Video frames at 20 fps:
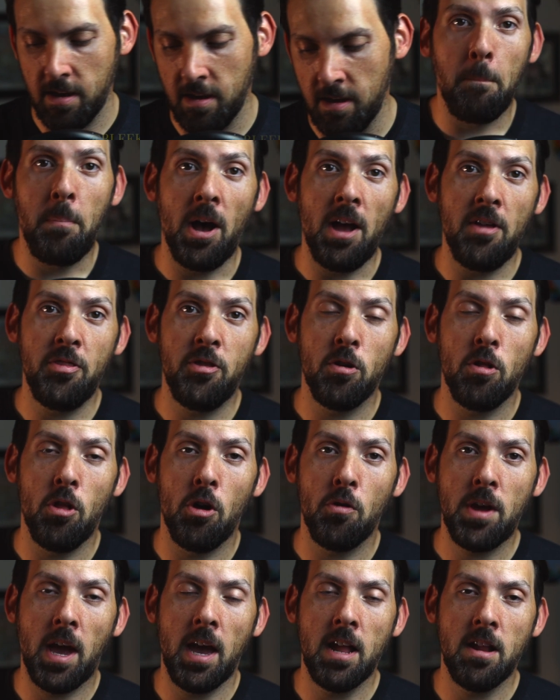But they're
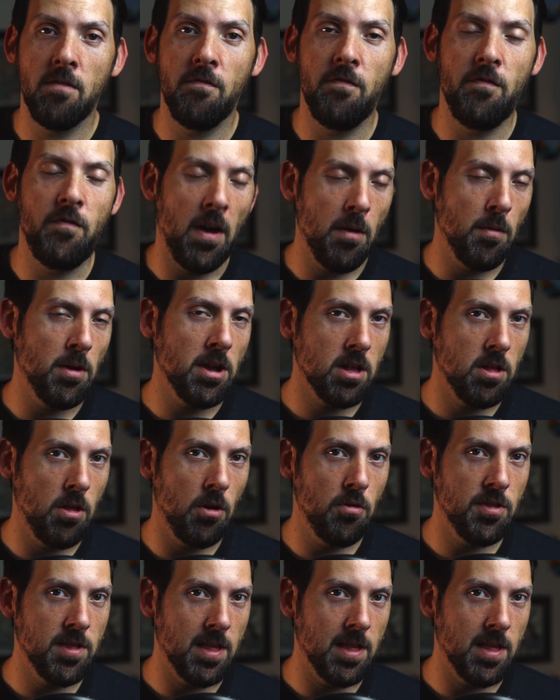located very close